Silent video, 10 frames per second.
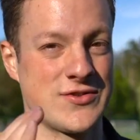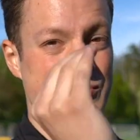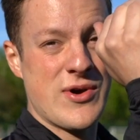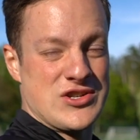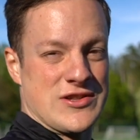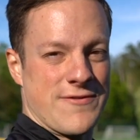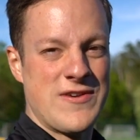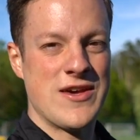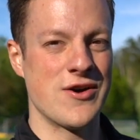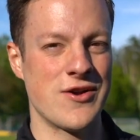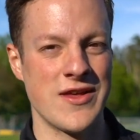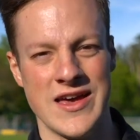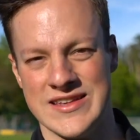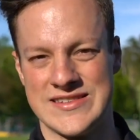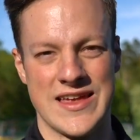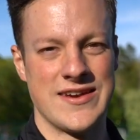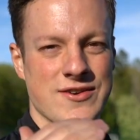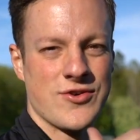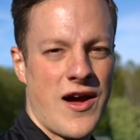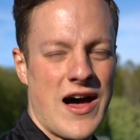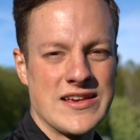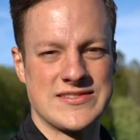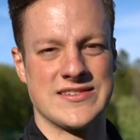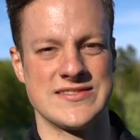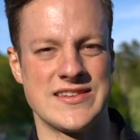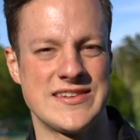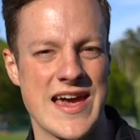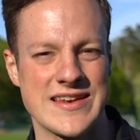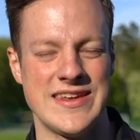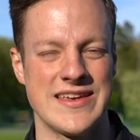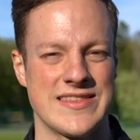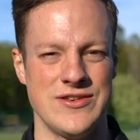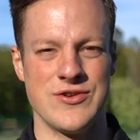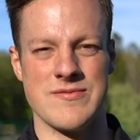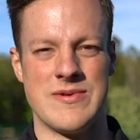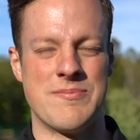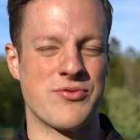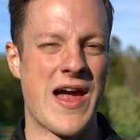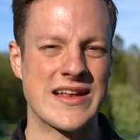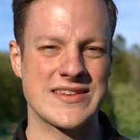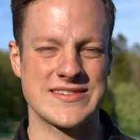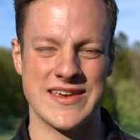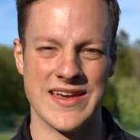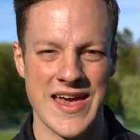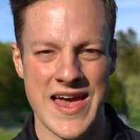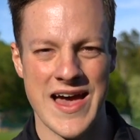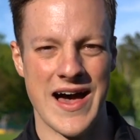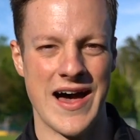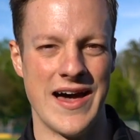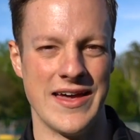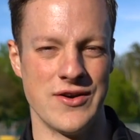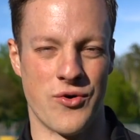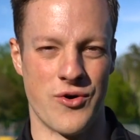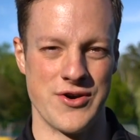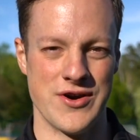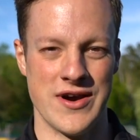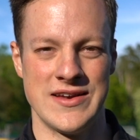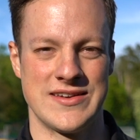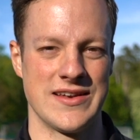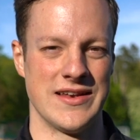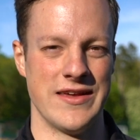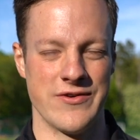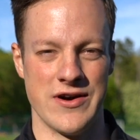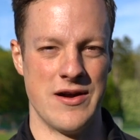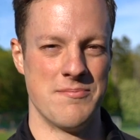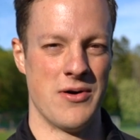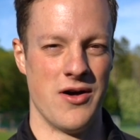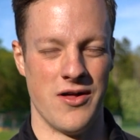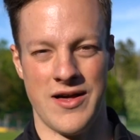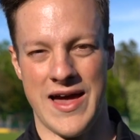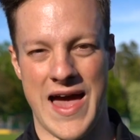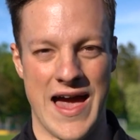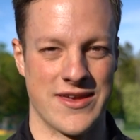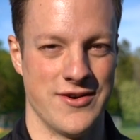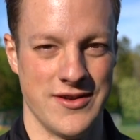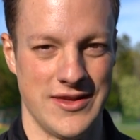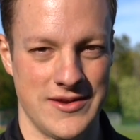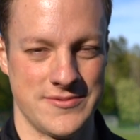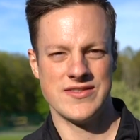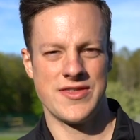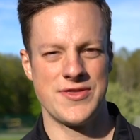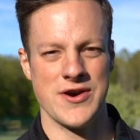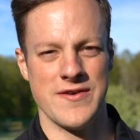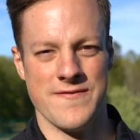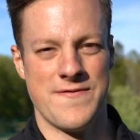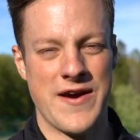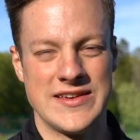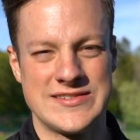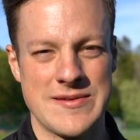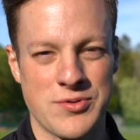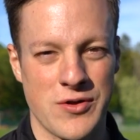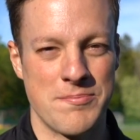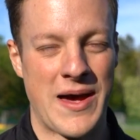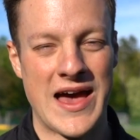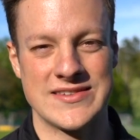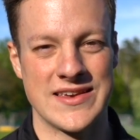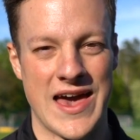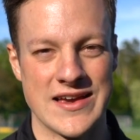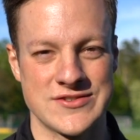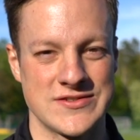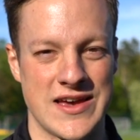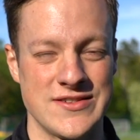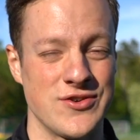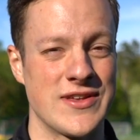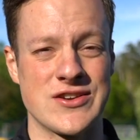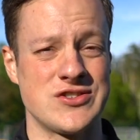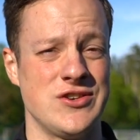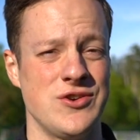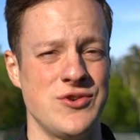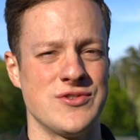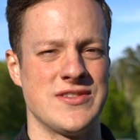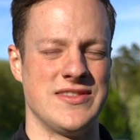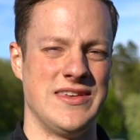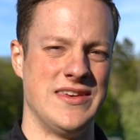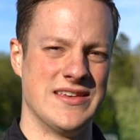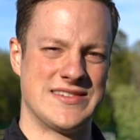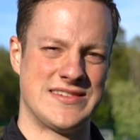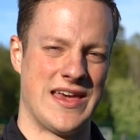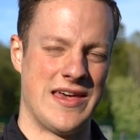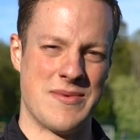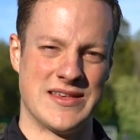switch the field, send across. This is the technique that you can be practicing in order to deliver a ball accurately. The third very simple passing exercise, you can actually use the same